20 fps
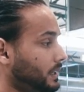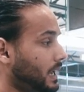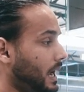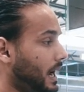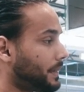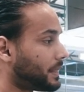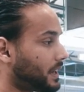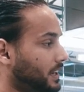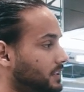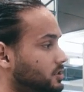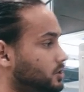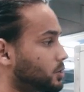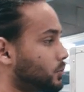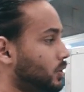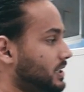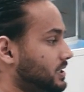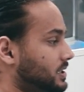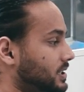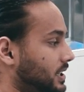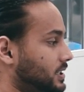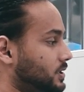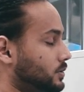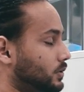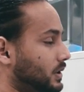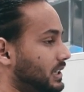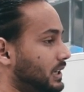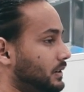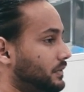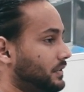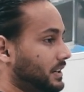and then I switched it to
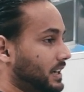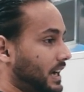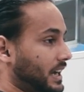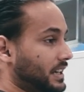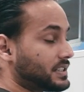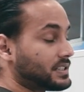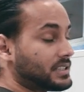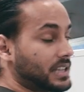a different kind of